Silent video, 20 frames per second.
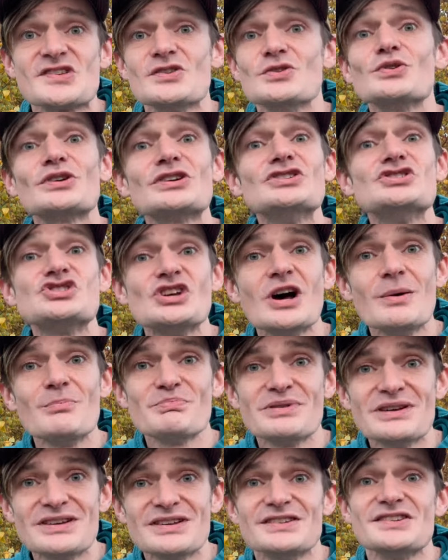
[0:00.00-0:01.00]
you can jump
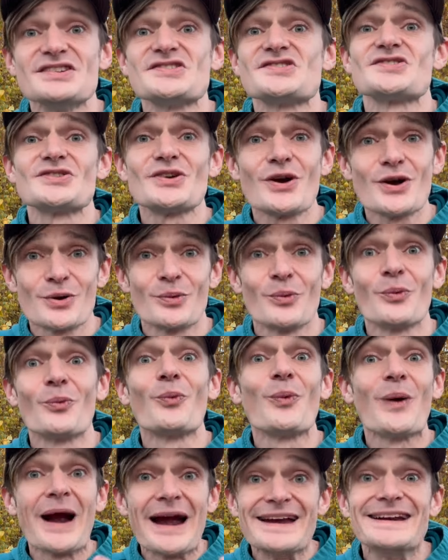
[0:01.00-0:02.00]
in to start
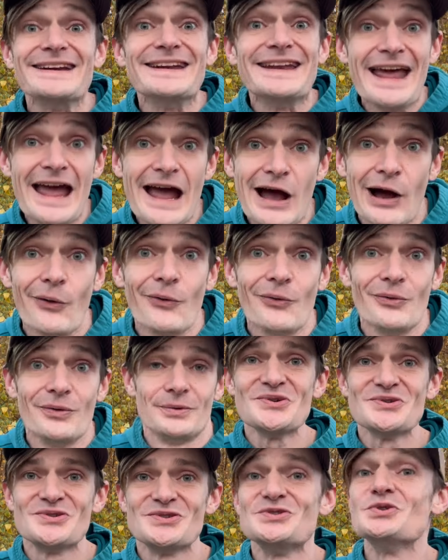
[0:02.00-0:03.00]
right now.
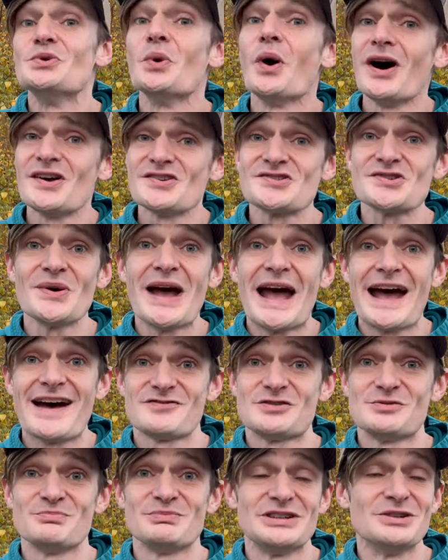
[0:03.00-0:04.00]
You also have
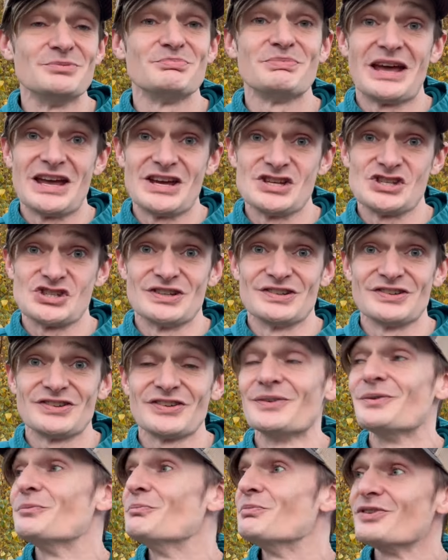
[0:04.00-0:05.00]
to be patient.
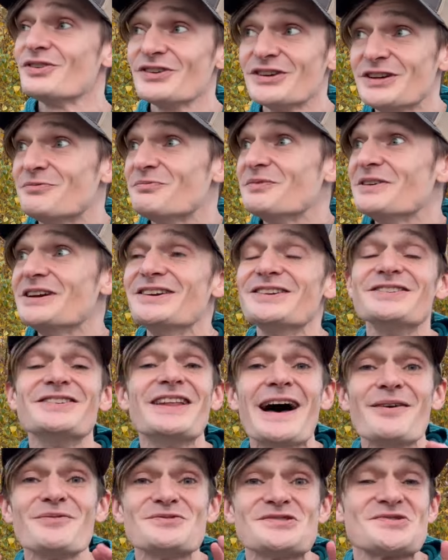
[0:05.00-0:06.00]
Believe me,
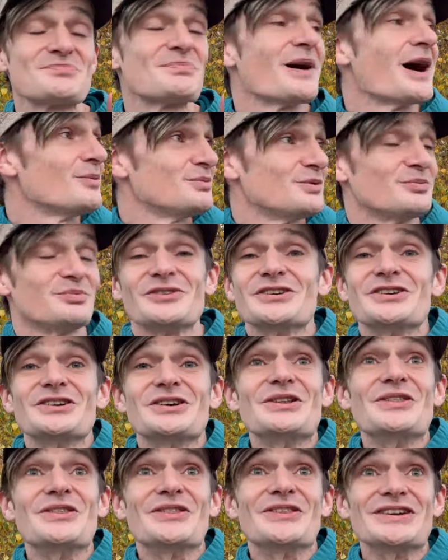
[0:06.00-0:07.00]
that was
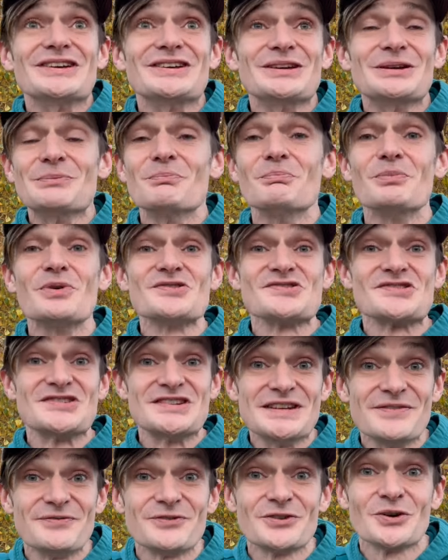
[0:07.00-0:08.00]
probably the most
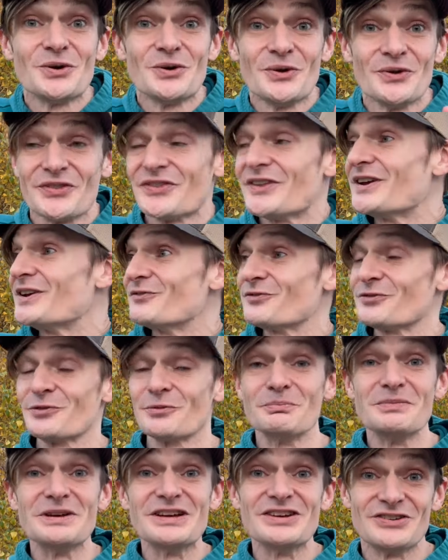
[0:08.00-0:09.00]
difficult thing for
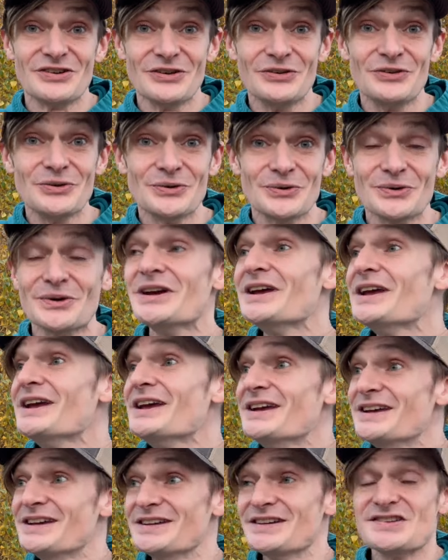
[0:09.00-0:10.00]
me to do,
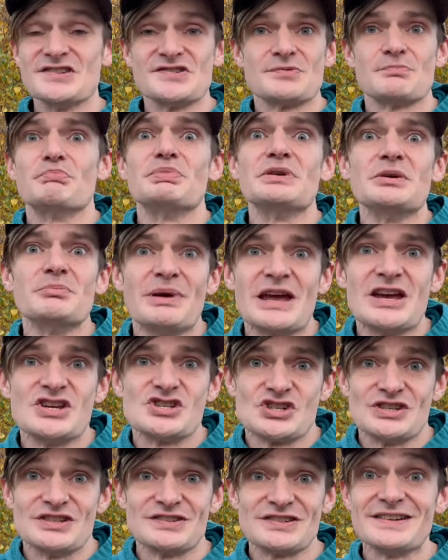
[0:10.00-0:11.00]
is be
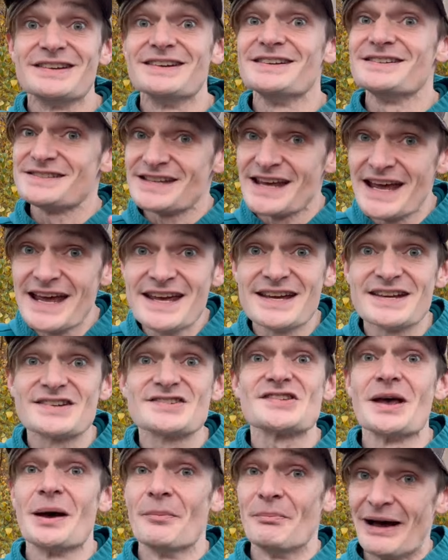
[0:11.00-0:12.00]
patient. It
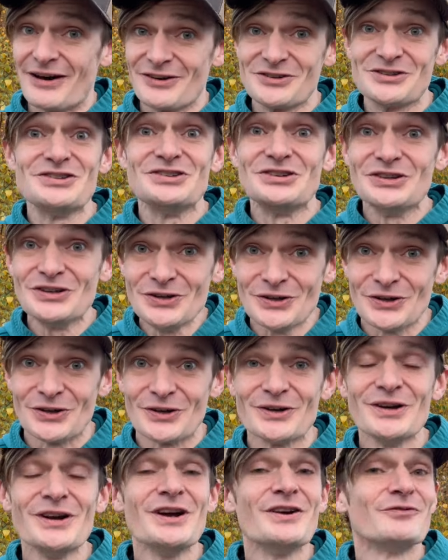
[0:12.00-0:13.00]
takes about a
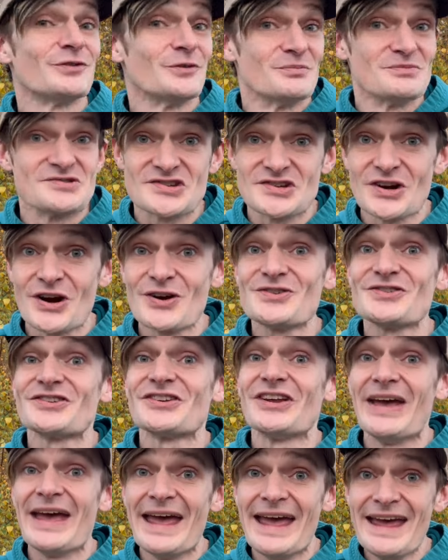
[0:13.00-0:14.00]
year from start
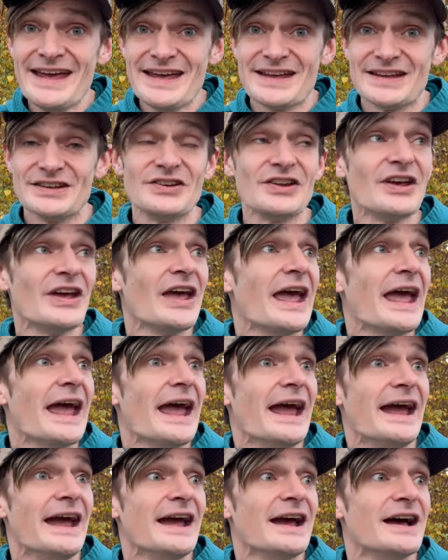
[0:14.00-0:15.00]
to end.
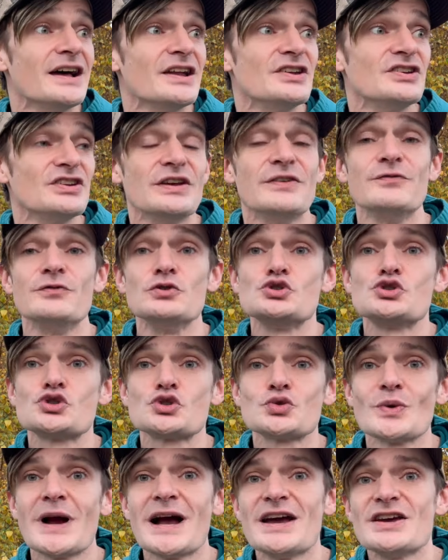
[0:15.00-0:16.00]
And if you
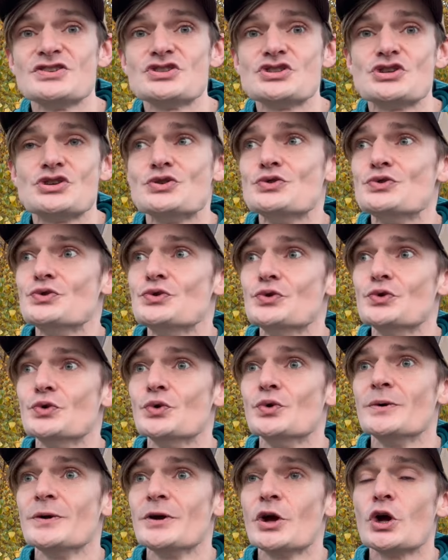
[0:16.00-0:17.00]
try to
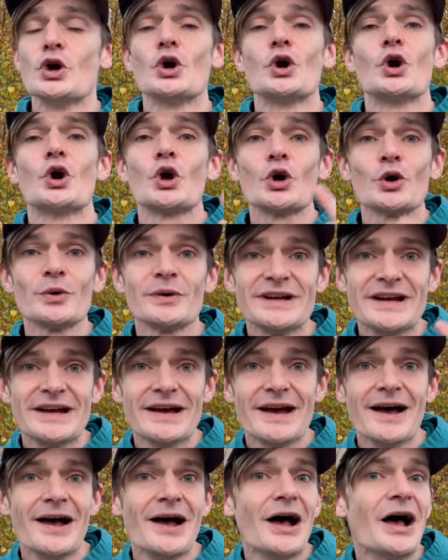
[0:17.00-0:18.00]
hurry
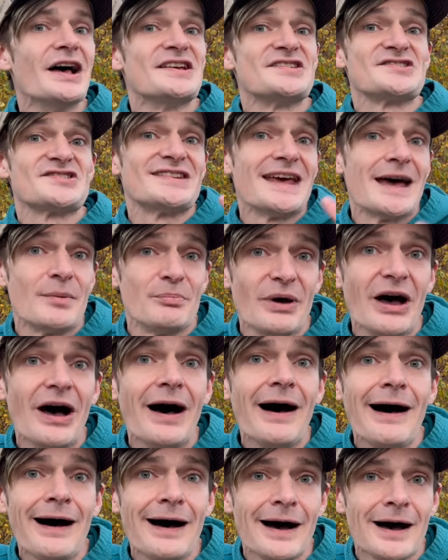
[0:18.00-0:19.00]
a step
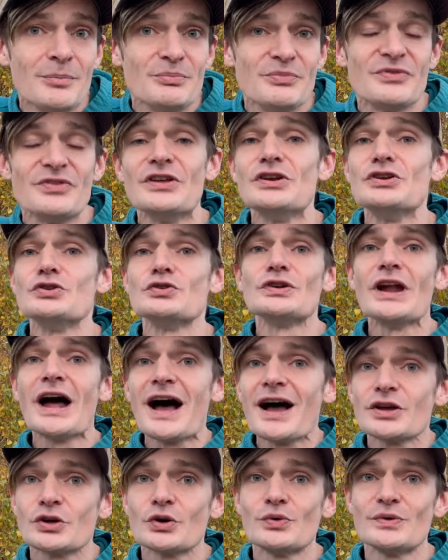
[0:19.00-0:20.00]
up, then you're
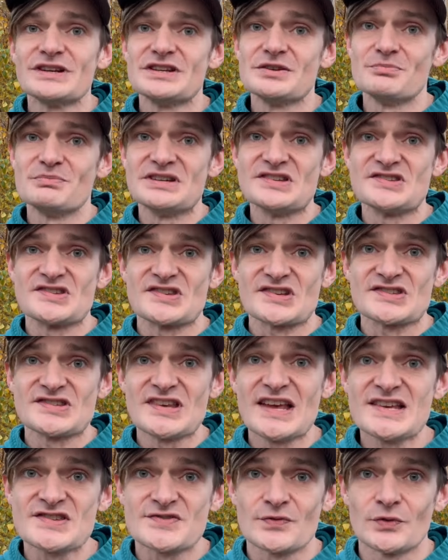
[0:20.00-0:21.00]
not going to be
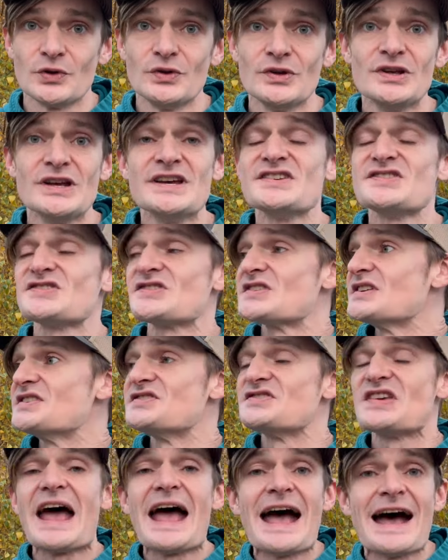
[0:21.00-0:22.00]
successful.
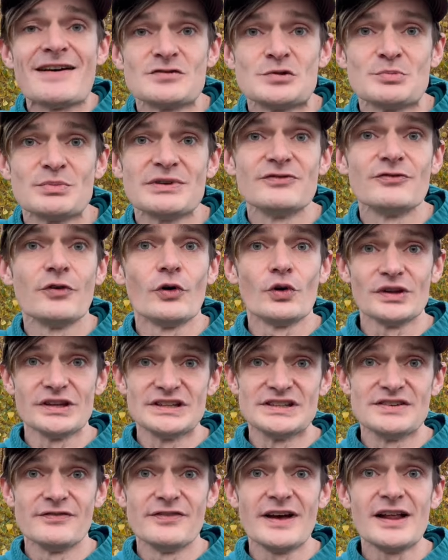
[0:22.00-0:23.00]
Seeds have to be fully
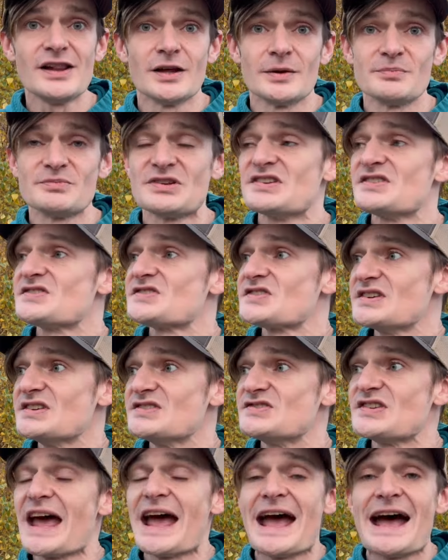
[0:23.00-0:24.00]
developed.
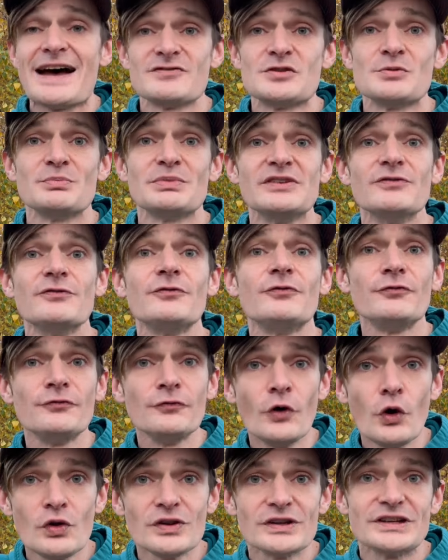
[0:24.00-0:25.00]
Seeds have to be
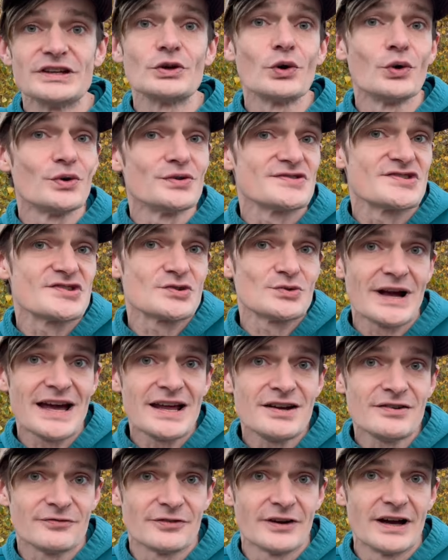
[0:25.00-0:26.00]
fully cold
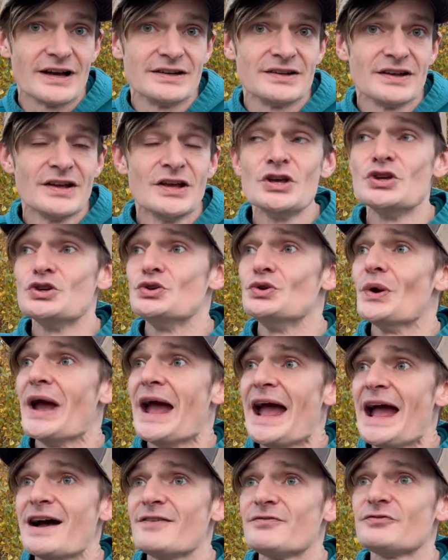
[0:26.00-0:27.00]
stratified. You
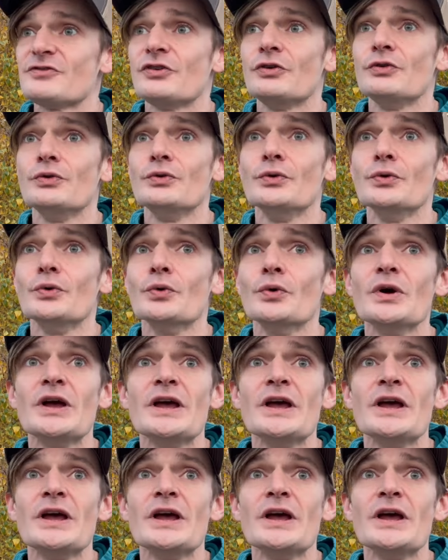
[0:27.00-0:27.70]
have to